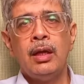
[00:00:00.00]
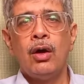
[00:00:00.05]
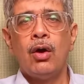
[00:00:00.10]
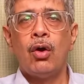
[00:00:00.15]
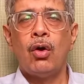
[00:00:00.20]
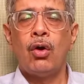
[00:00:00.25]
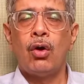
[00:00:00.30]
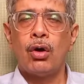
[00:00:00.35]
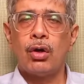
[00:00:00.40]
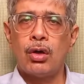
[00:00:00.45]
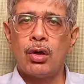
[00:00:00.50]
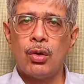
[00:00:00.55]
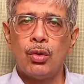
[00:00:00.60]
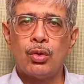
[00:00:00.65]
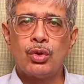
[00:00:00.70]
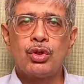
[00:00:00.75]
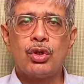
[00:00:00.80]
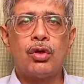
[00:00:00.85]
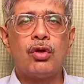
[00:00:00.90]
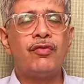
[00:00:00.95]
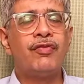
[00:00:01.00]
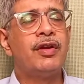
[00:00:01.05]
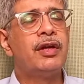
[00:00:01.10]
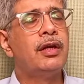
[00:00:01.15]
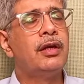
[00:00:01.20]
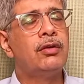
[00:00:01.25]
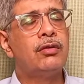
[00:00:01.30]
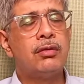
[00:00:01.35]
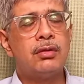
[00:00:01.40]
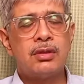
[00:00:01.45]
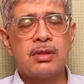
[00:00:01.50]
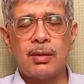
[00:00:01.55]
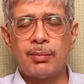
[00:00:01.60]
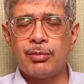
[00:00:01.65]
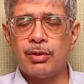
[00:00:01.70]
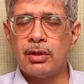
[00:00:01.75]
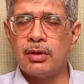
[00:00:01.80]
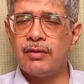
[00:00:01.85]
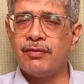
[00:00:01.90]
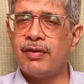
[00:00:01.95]
or closure of an atrial
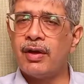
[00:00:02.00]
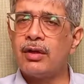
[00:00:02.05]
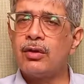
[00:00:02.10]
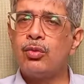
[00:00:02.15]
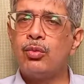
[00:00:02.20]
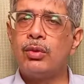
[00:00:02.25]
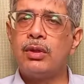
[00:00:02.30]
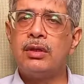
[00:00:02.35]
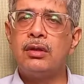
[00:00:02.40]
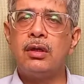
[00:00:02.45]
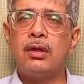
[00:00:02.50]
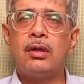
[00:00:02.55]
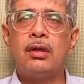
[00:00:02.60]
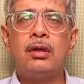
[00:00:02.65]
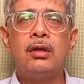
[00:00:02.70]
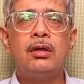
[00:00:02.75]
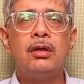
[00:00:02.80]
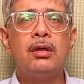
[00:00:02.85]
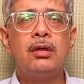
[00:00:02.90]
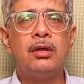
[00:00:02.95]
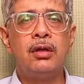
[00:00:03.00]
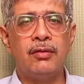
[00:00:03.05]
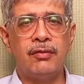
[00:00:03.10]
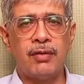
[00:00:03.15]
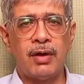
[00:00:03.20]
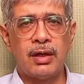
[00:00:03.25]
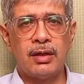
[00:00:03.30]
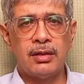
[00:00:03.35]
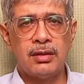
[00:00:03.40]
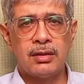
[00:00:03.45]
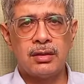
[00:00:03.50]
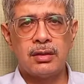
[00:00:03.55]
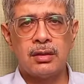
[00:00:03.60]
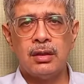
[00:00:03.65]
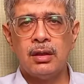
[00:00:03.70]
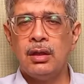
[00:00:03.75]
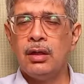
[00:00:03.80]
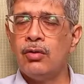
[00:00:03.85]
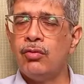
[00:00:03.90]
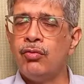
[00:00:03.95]
septal defect with a device,
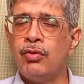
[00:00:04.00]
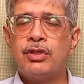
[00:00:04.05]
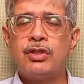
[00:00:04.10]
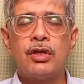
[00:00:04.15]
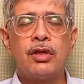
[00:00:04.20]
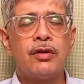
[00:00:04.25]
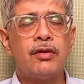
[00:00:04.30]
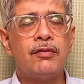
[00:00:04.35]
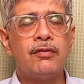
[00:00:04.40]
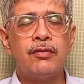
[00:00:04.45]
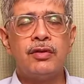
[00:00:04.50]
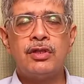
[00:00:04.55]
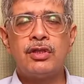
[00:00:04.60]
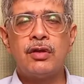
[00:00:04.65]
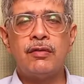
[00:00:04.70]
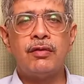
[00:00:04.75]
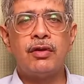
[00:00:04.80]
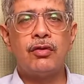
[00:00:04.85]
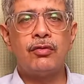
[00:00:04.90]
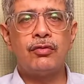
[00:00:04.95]
whichever